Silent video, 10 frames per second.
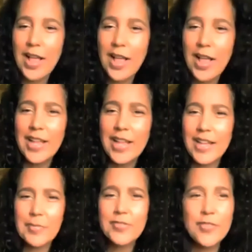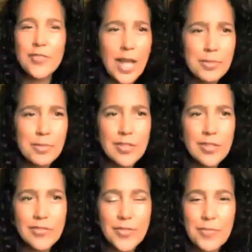absolutely. Absolutely. For
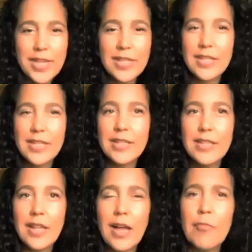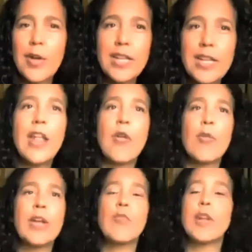me, I went in
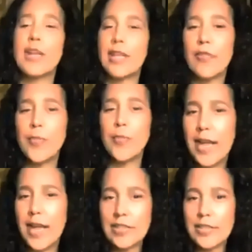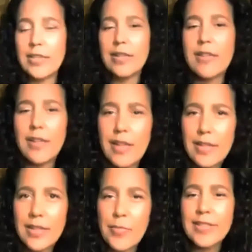knowing what I love about action, and
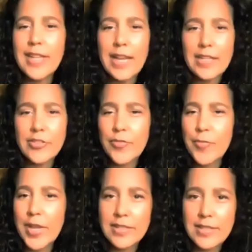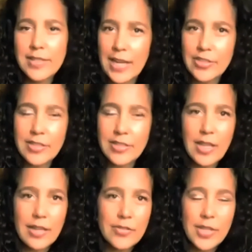and the best action for me is action
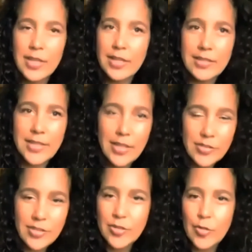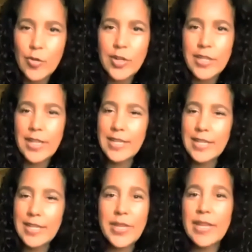that tells a story that
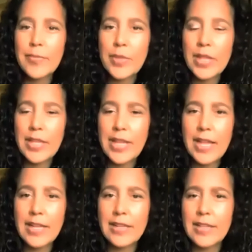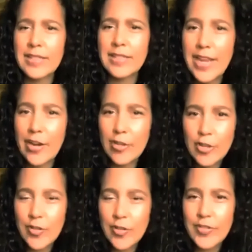has a beginning, middle, and end, is
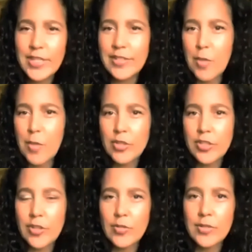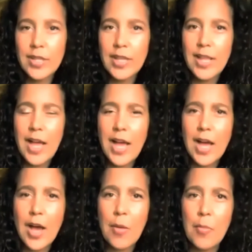character driven, is emotional.
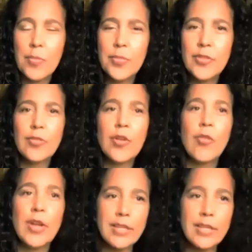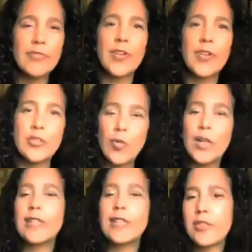Um, so going in first,
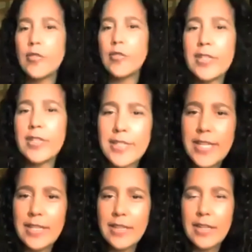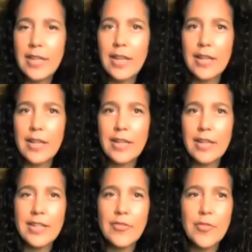what is the story, of the scene, and
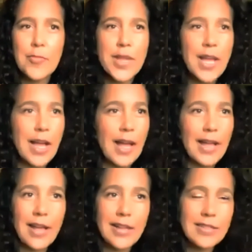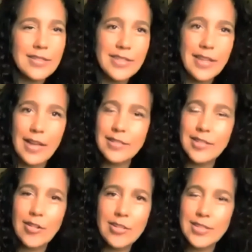you know, for me, I, I honestly I
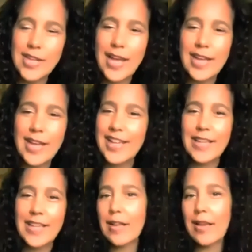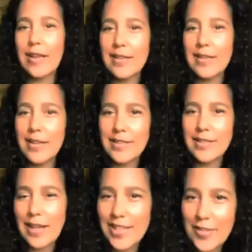started attacking it like I
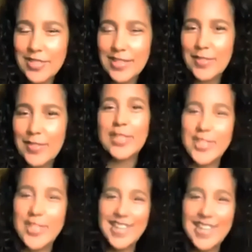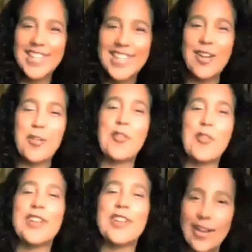attack a love scene, which you know,
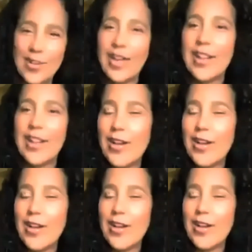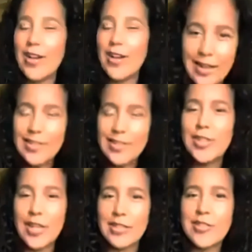going in, okay, I know how to do that. You
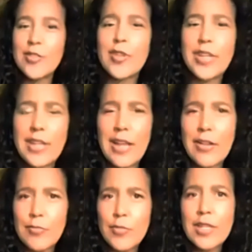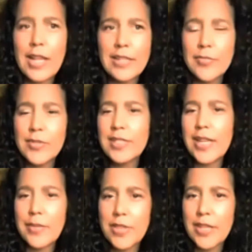tell a story, and I realized it was the
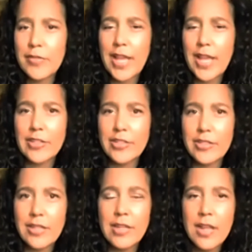same thing with action, and